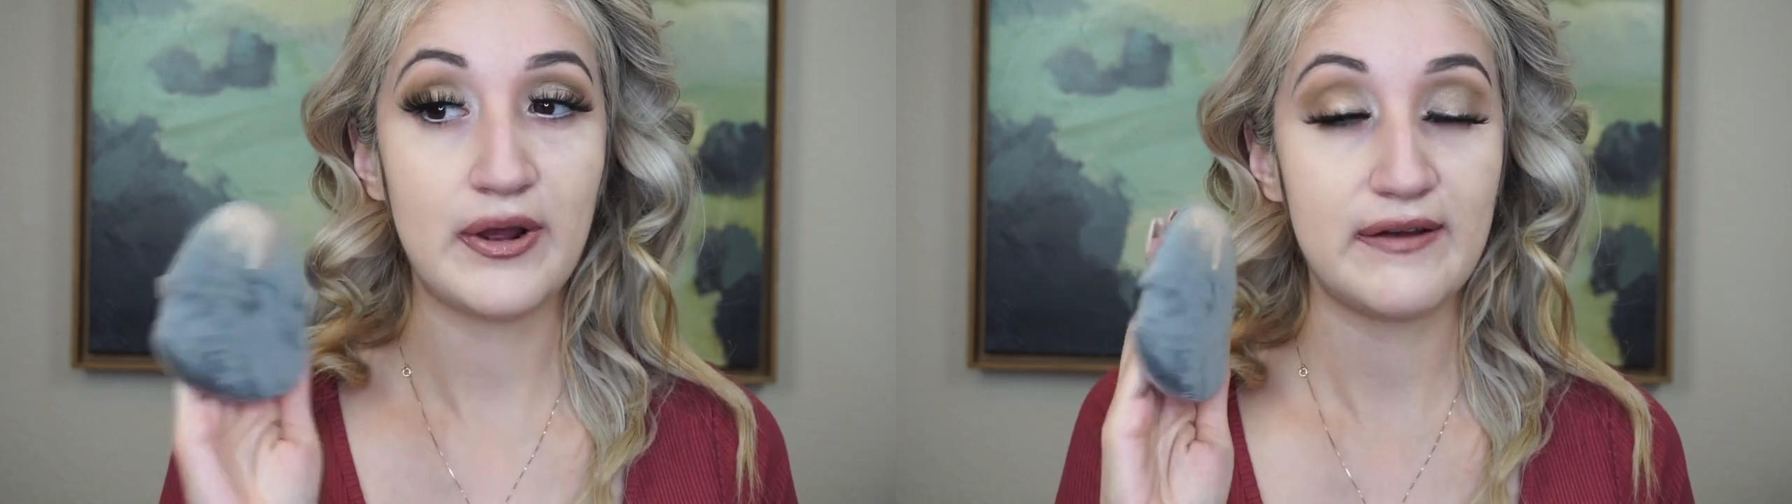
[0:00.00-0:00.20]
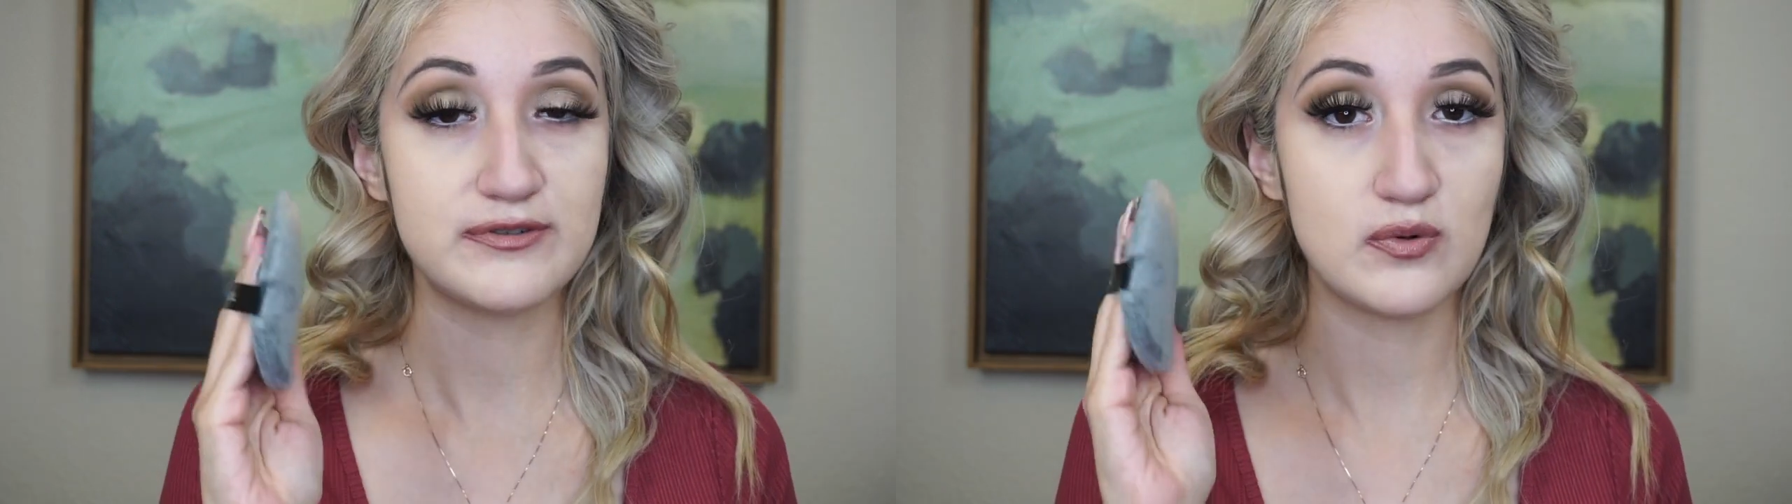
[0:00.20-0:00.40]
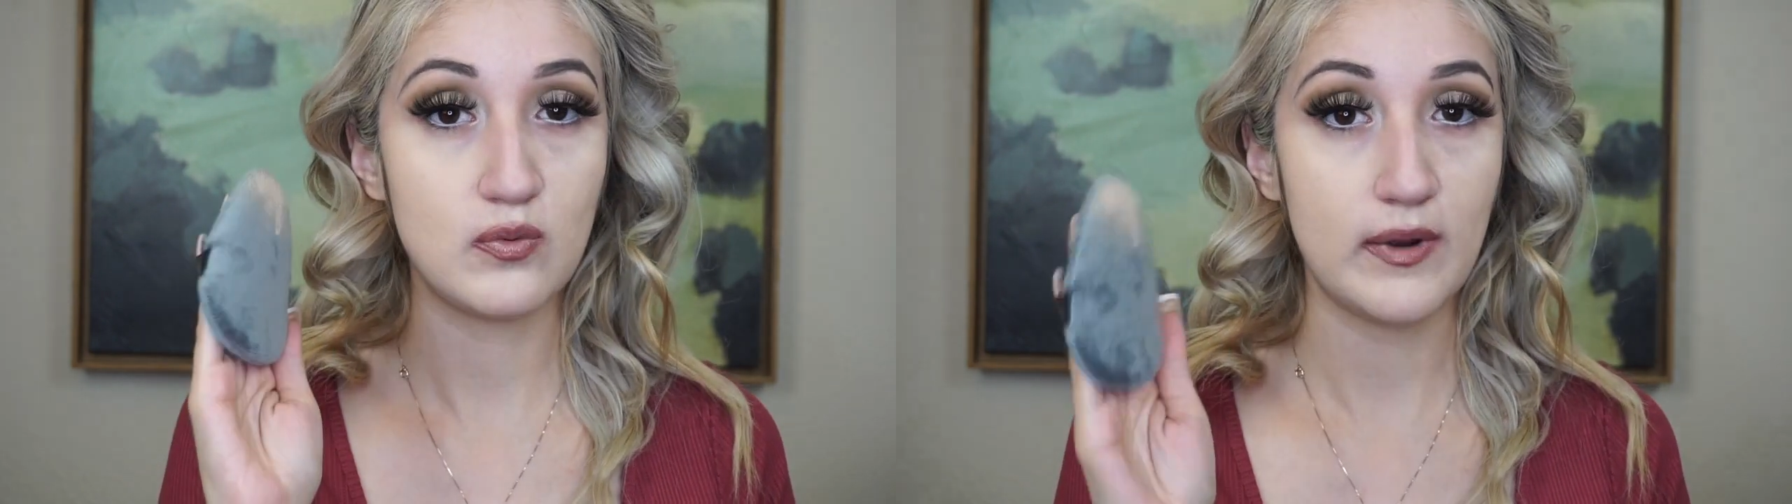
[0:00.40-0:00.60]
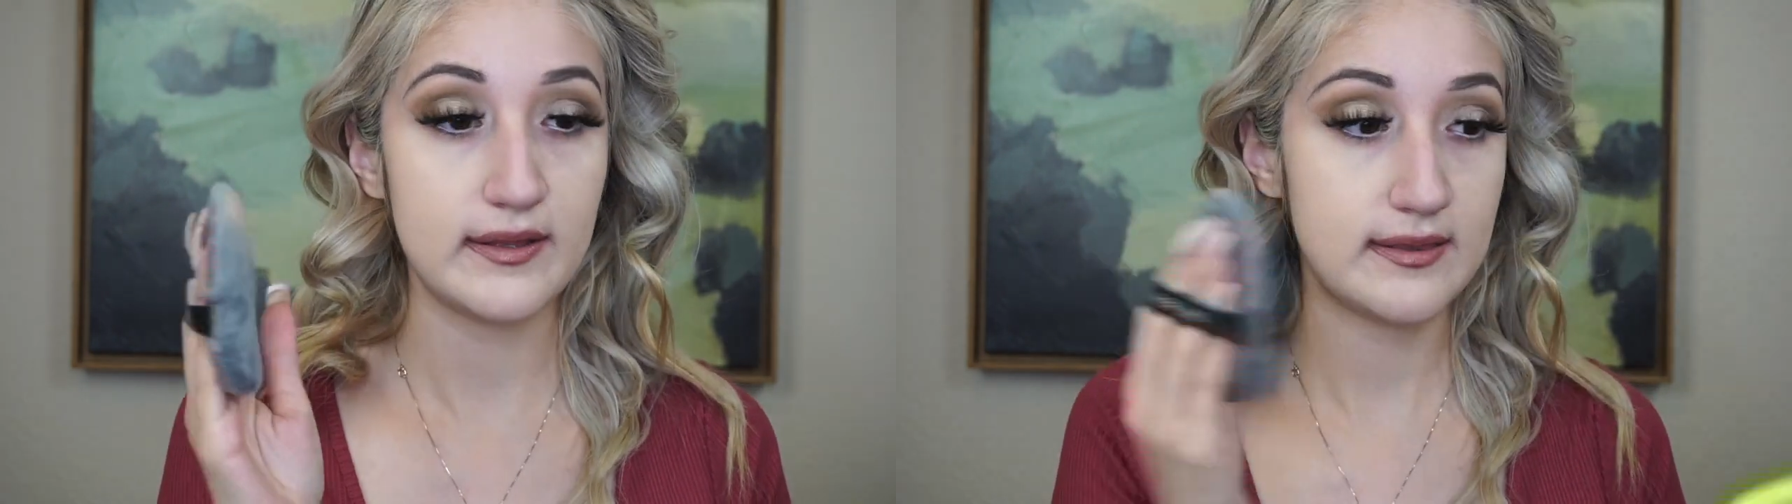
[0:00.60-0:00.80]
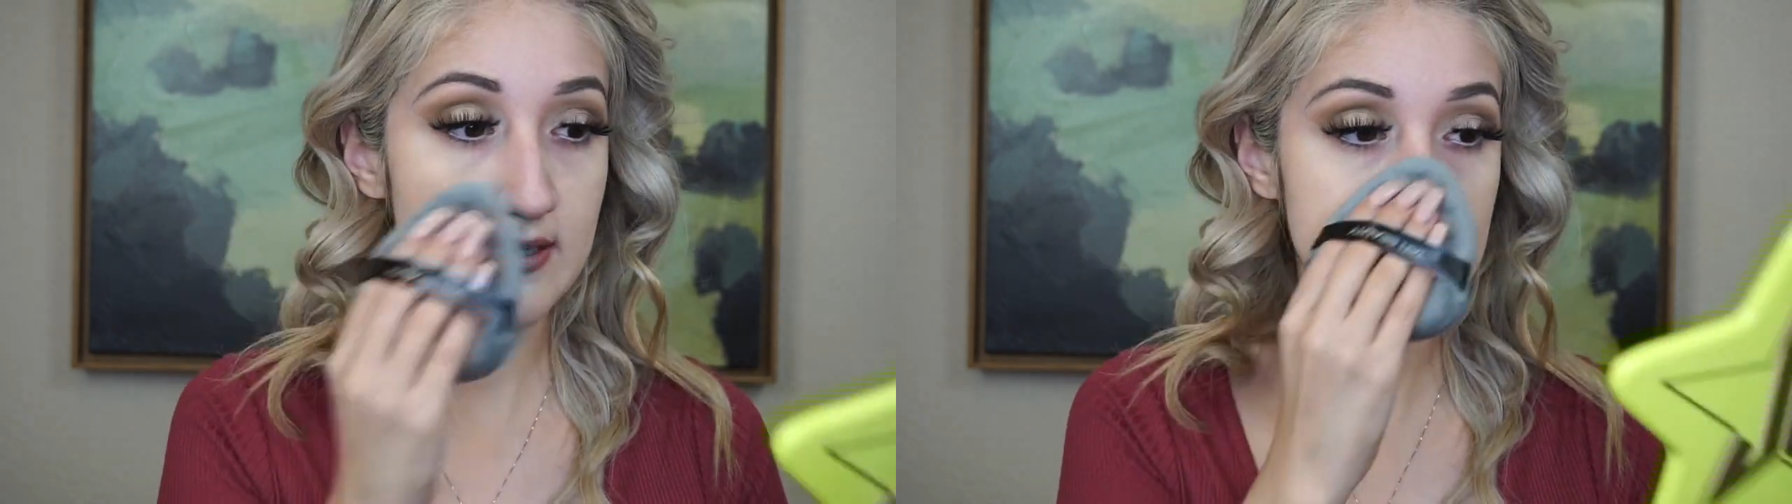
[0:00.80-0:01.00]
have to
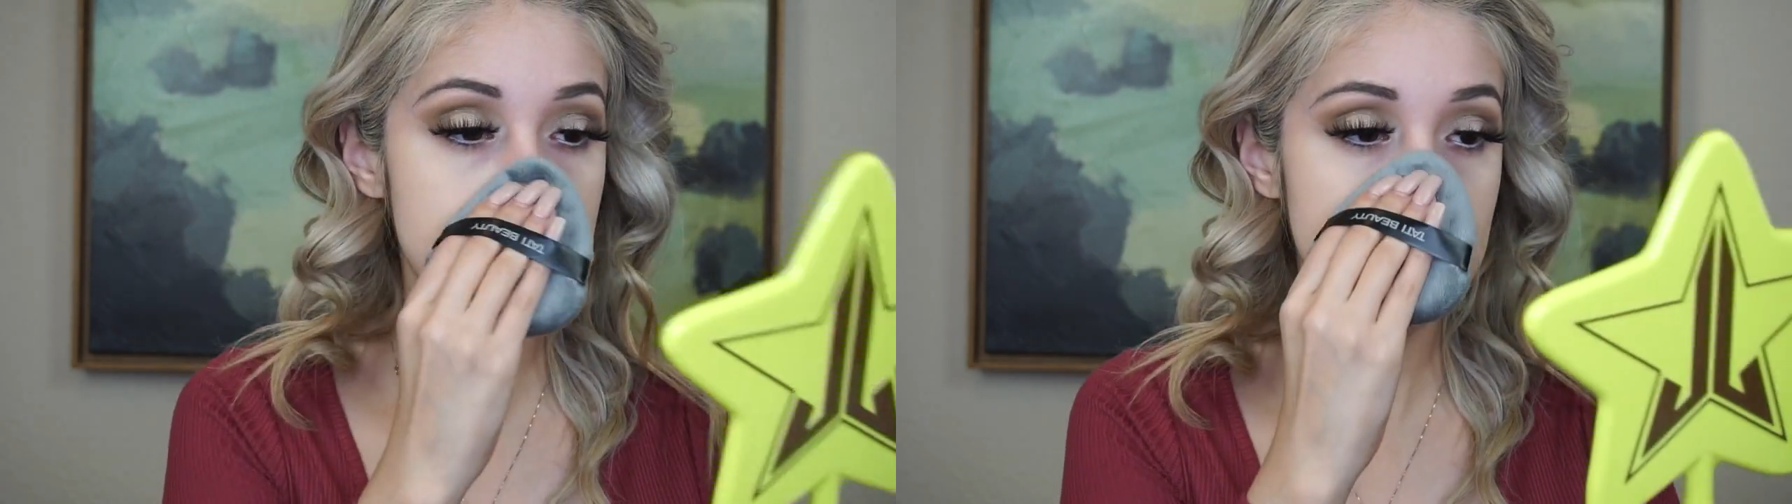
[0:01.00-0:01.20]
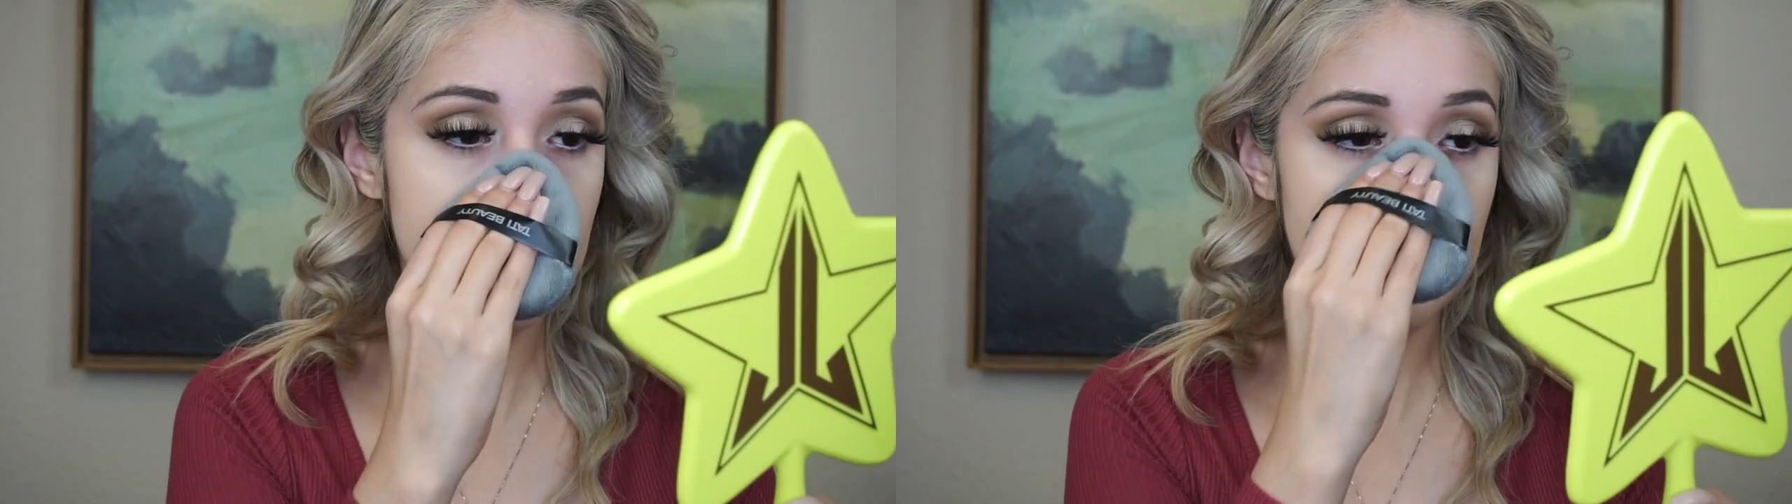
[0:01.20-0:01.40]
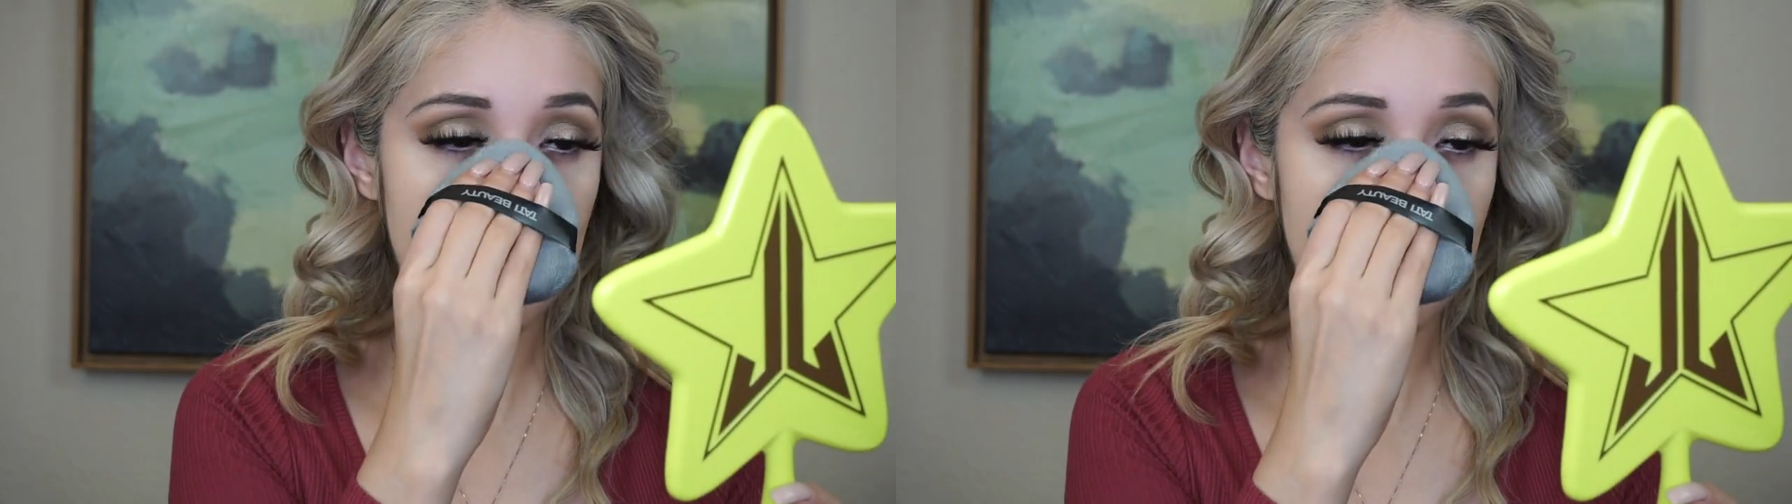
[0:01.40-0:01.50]
wet this